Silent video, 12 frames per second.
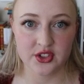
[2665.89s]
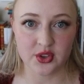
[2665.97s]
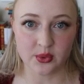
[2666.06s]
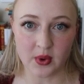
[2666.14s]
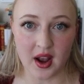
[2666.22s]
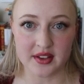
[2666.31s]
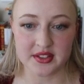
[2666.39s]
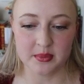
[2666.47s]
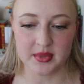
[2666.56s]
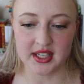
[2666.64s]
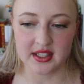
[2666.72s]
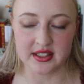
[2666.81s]
to
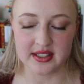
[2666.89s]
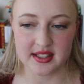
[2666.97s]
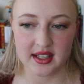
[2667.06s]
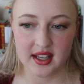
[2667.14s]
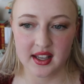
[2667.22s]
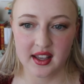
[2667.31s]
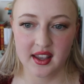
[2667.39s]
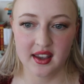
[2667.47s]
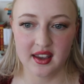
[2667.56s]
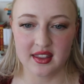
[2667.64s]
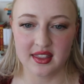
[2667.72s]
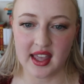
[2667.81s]
Rosamond
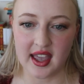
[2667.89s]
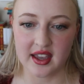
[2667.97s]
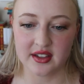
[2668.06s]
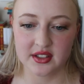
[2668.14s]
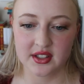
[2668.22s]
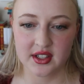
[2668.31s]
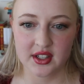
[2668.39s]
in that